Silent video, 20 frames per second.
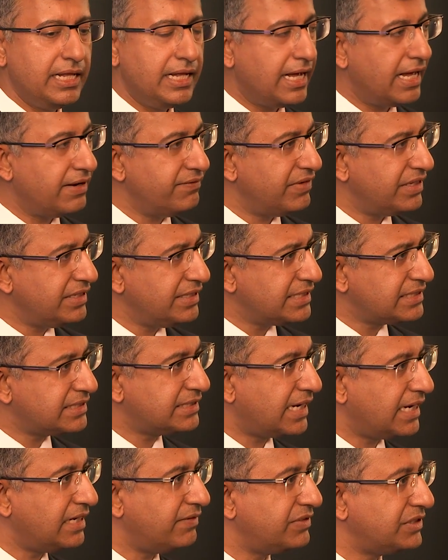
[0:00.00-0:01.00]
And when this
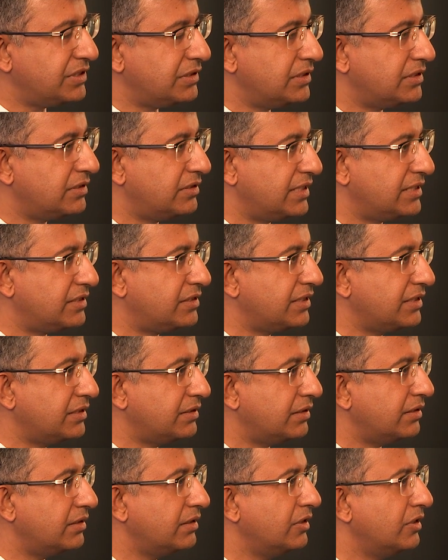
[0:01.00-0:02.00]
side vision is
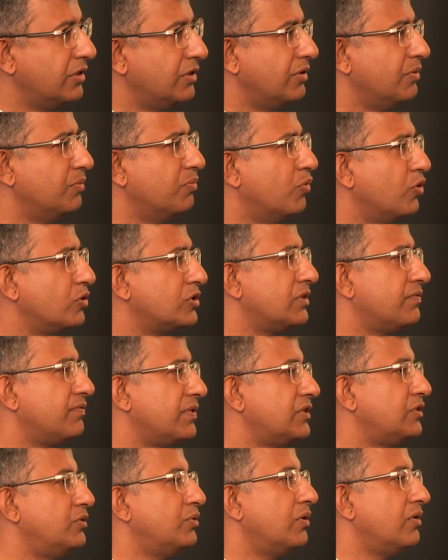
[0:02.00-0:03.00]
restricted, most of
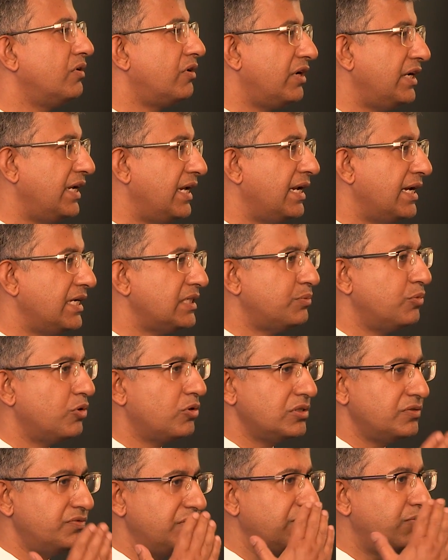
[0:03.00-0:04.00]
us don't realize
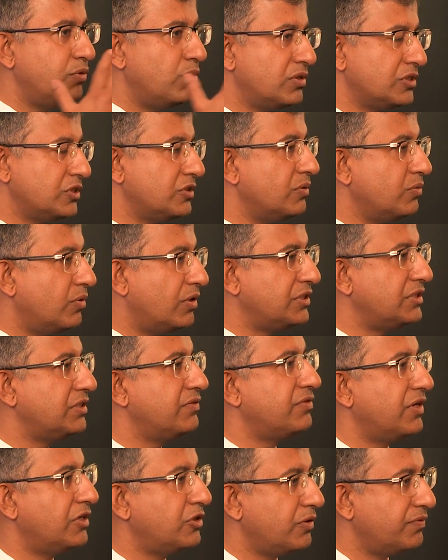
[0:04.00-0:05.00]
because we focus on what's in
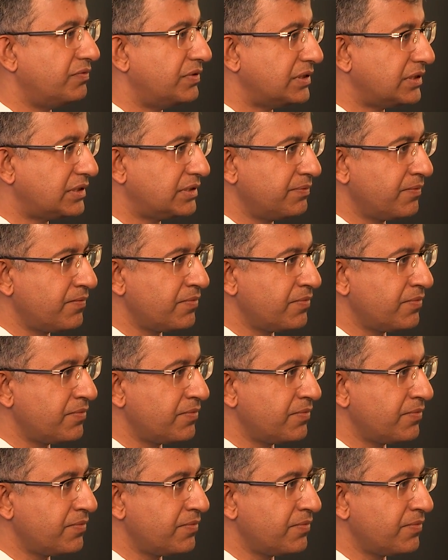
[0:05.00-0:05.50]
front of us.